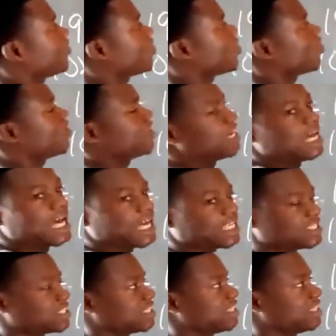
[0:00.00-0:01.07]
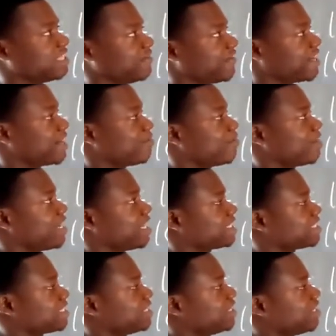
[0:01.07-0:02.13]
for x, the variable
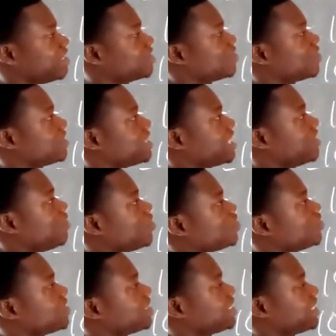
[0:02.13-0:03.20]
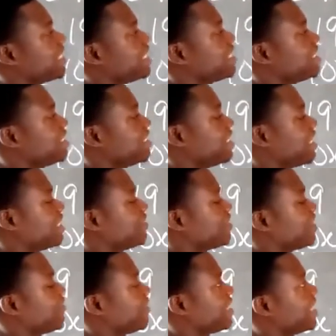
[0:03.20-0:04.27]
x. So 10 goes to 10 and you
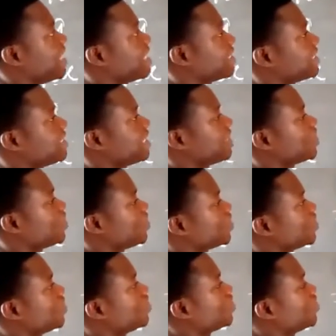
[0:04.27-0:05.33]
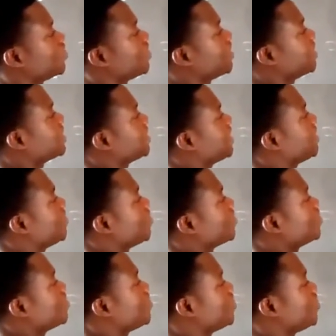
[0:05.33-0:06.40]
have x here equal to 10
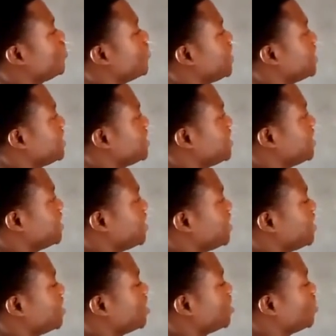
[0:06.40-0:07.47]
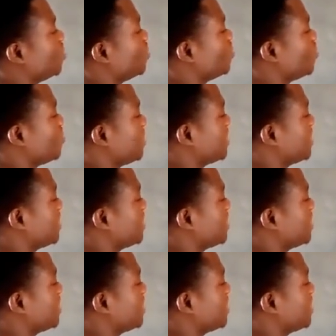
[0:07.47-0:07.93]
goes to 20 2